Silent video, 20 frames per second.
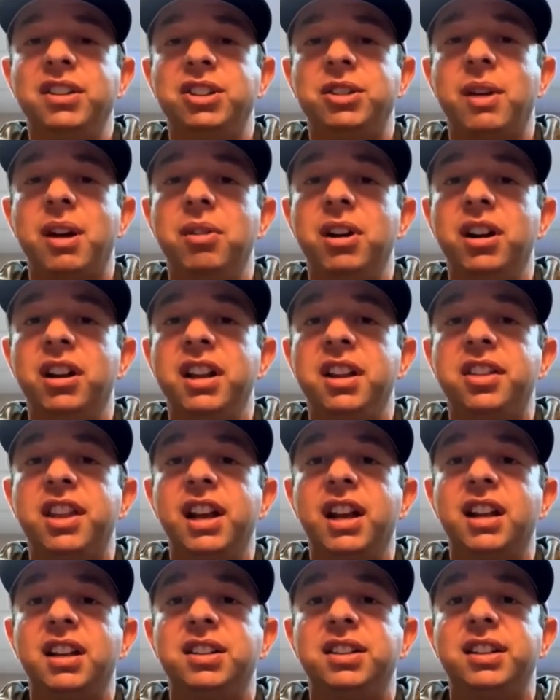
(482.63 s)
So I really
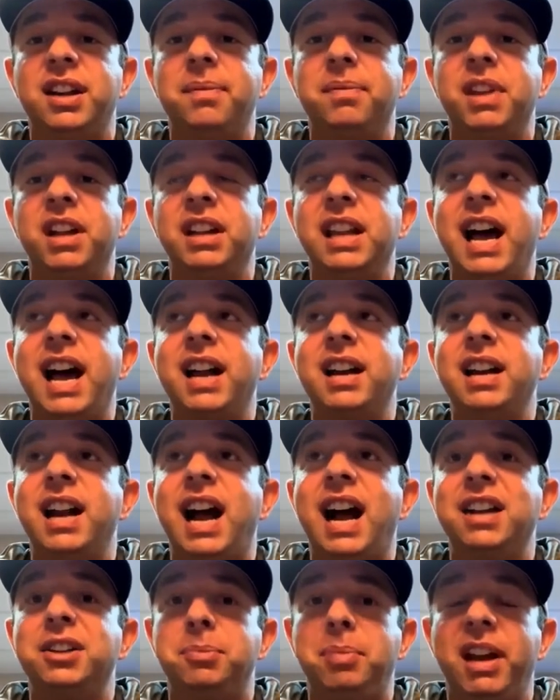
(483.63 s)
think it's something that,
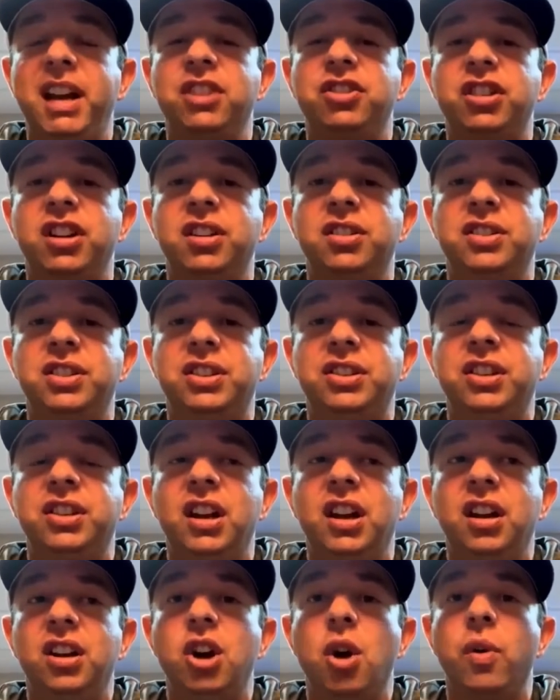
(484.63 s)
as patients
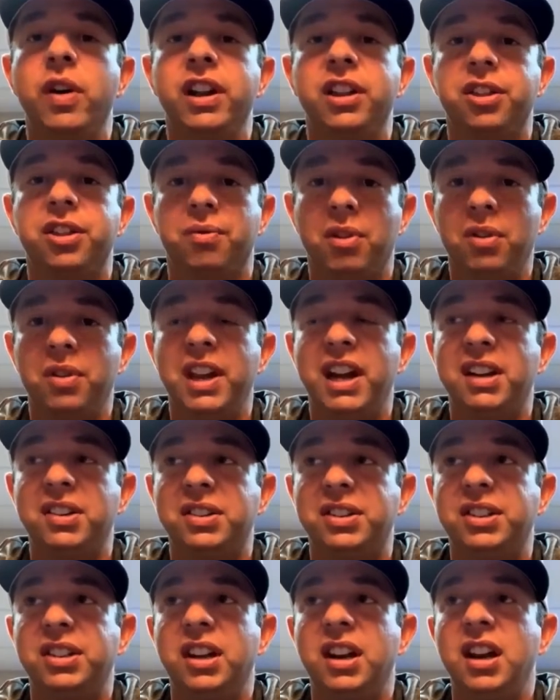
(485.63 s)
going through
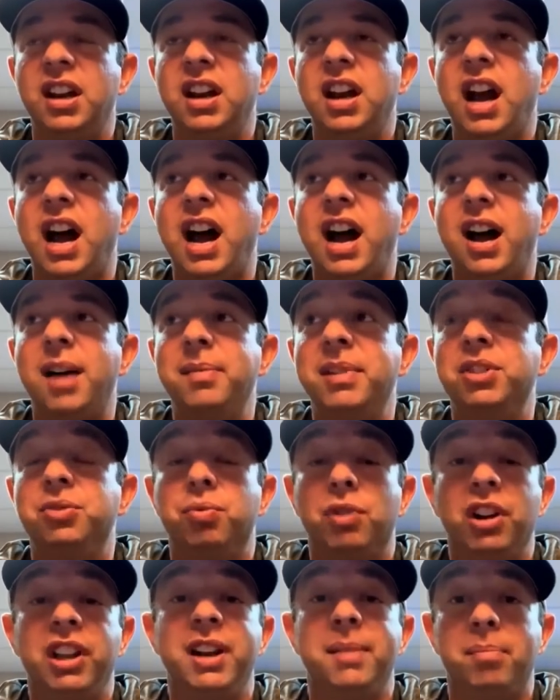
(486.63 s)
this, is
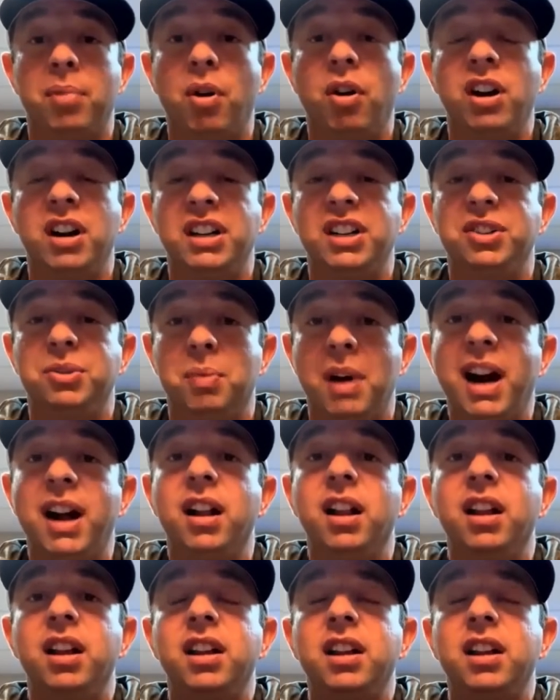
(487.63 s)
really important as well.